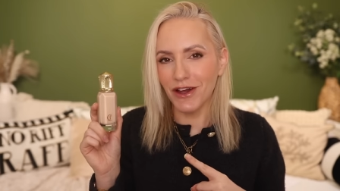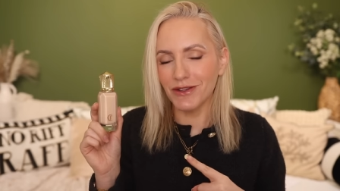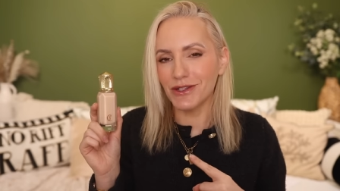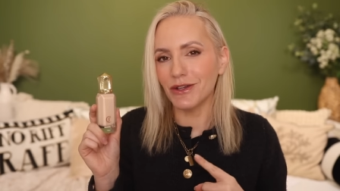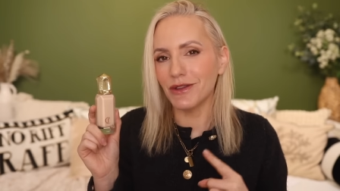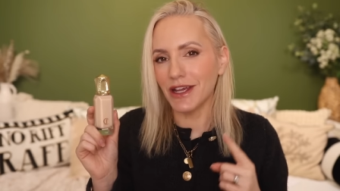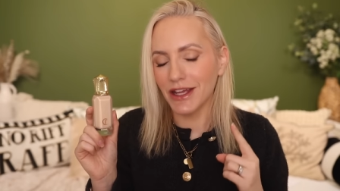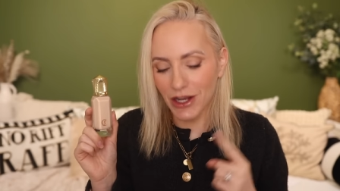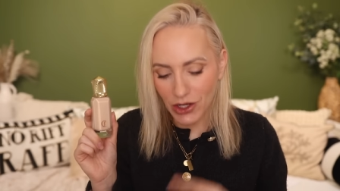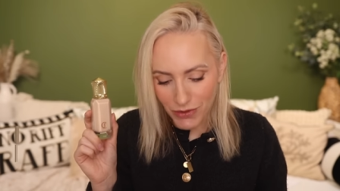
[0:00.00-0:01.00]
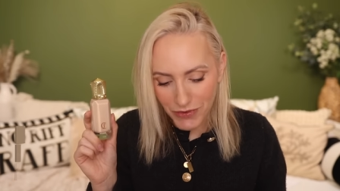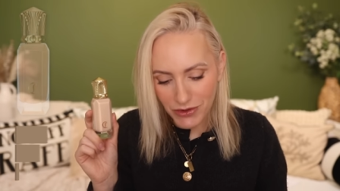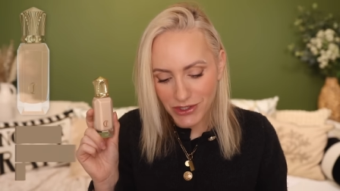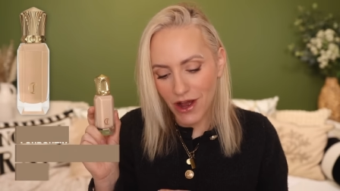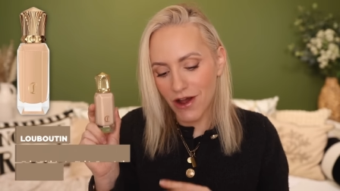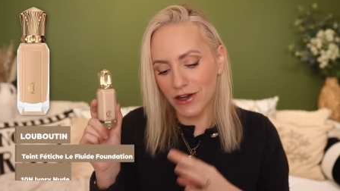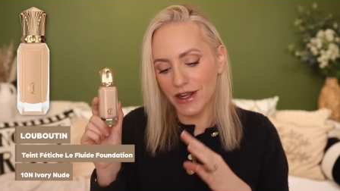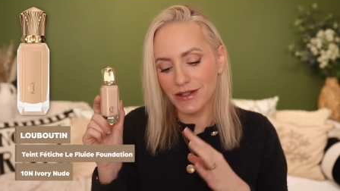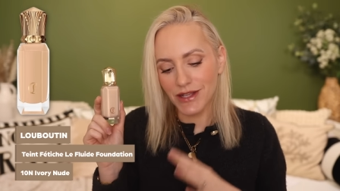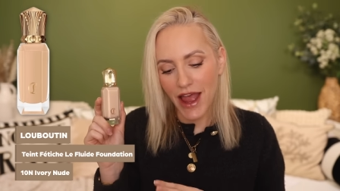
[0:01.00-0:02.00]
on to the Louboutin
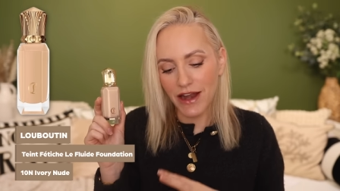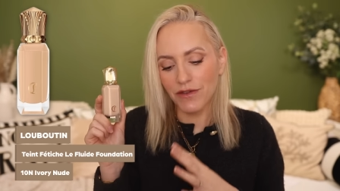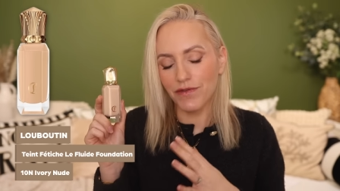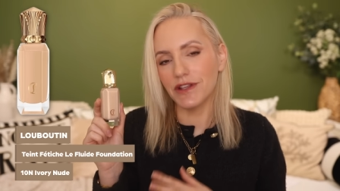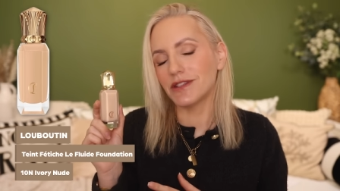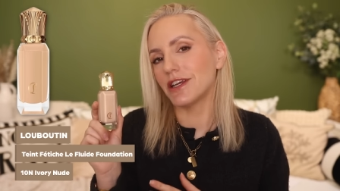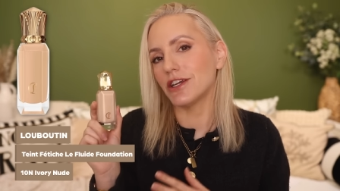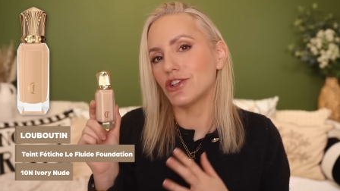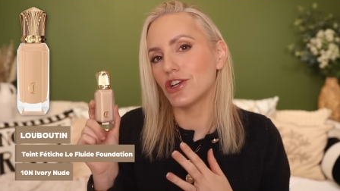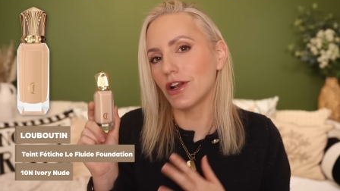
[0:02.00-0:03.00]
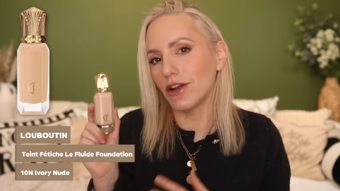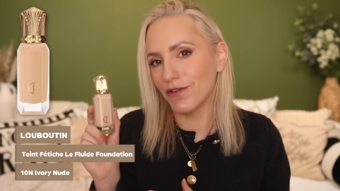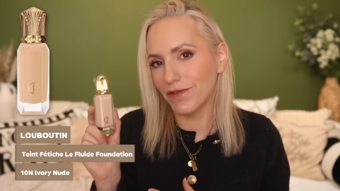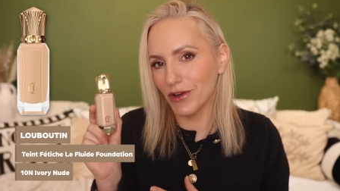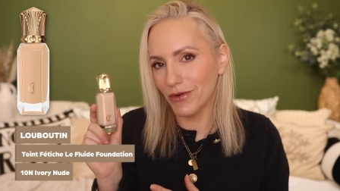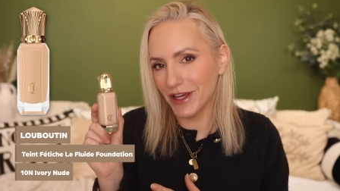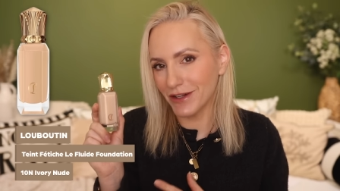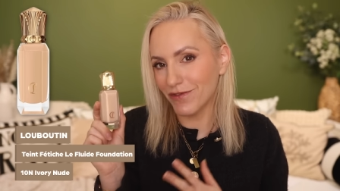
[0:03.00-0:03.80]
Teint Fetiche Le Fluid